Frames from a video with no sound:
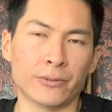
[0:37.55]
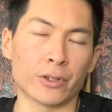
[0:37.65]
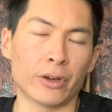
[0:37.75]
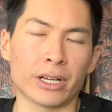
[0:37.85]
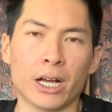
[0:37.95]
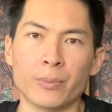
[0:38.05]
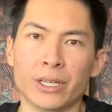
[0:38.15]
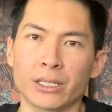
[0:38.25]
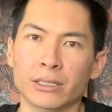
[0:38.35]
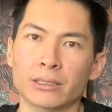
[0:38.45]
If you're going
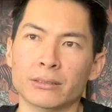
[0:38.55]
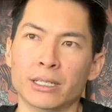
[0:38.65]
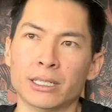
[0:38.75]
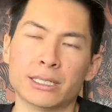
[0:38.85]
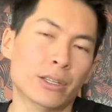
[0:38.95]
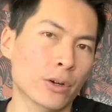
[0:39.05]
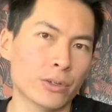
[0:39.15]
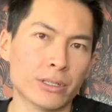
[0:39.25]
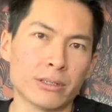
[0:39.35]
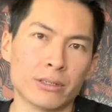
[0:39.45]
uphill, it
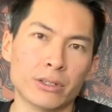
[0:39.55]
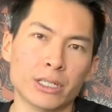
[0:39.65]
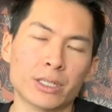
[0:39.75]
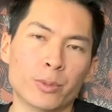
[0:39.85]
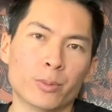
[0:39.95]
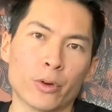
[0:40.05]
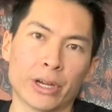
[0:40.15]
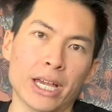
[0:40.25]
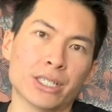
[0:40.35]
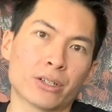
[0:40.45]
knows you need to put more
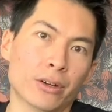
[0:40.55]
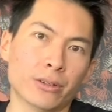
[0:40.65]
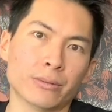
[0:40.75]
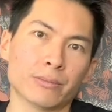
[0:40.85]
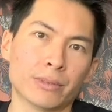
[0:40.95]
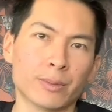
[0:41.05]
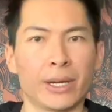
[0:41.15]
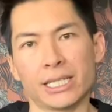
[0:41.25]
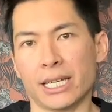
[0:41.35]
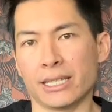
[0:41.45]
gas to
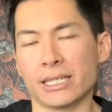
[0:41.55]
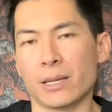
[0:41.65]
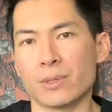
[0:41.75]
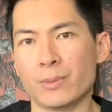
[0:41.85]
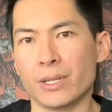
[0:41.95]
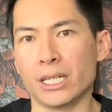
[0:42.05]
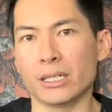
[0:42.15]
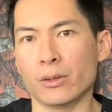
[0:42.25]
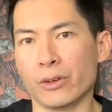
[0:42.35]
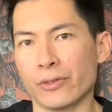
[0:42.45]
maintain the same
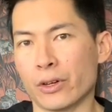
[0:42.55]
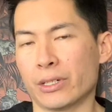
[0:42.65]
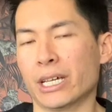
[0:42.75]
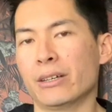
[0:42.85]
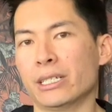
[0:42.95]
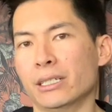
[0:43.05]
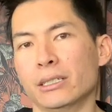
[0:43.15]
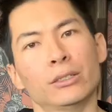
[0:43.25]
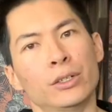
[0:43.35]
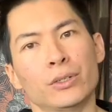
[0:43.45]
speed, or if you're going downhill,
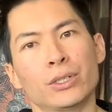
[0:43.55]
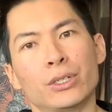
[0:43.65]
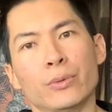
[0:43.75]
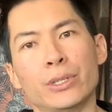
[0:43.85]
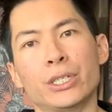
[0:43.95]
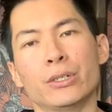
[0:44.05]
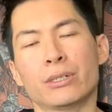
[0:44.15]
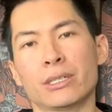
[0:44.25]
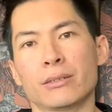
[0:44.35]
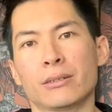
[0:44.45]
it knows to
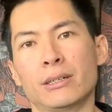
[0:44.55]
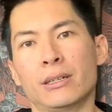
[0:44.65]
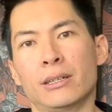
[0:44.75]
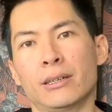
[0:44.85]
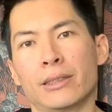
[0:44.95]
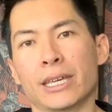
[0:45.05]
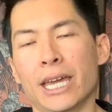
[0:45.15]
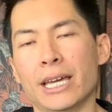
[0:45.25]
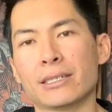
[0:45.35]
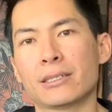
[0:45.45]
reduce the
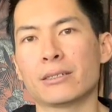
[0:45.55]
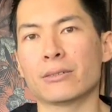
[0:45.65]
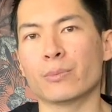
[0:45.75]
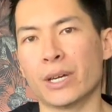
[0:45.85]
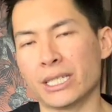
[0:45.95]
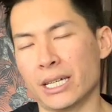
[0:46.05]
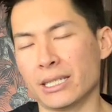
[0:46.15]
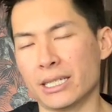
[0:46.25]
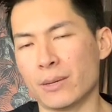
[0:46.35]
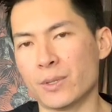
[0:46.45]
gas to maintain
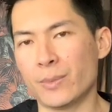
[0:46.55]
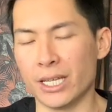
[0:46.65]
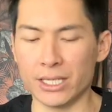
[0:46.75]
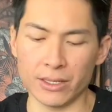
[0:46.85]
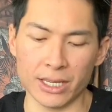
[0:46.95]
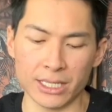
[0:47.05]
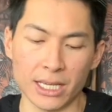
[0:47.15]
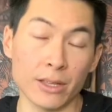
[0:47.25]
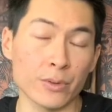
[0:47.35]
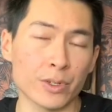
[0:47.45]
the same speed. So that's
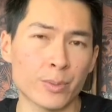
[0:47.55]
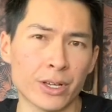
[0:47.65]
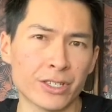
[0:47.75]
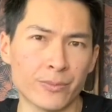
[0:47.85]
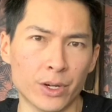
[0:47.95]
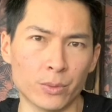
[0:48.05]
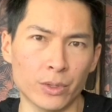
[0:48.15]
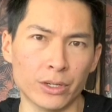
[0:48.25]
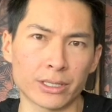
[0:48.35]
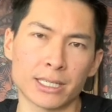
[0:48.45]
how the responsive mode
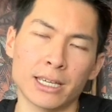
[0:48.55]
works.